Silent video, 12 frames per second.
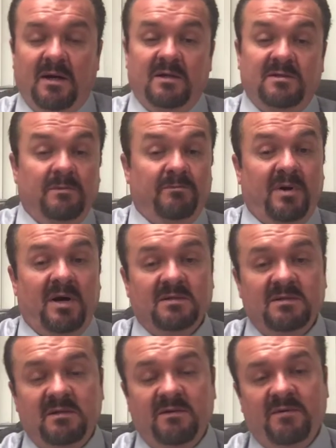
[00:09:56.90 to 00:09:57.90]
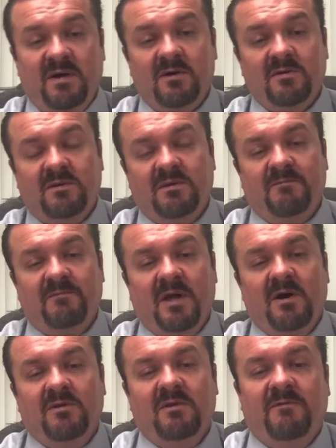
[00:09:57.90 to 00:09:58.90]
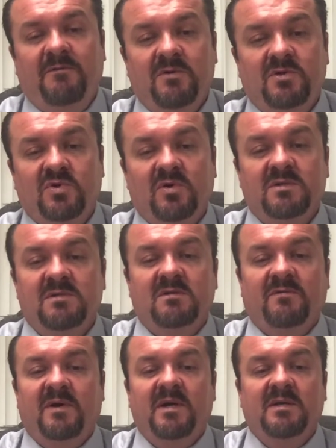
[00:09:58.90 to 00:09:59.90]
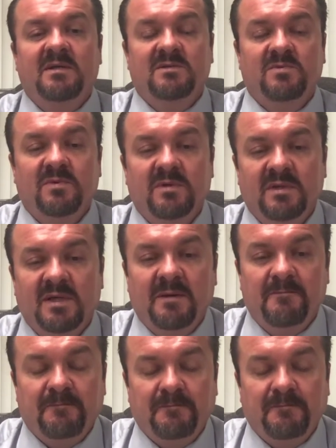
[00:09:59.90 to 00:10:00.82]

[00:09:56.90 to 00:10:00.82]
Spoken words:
Some positive health healthy food choices findings were that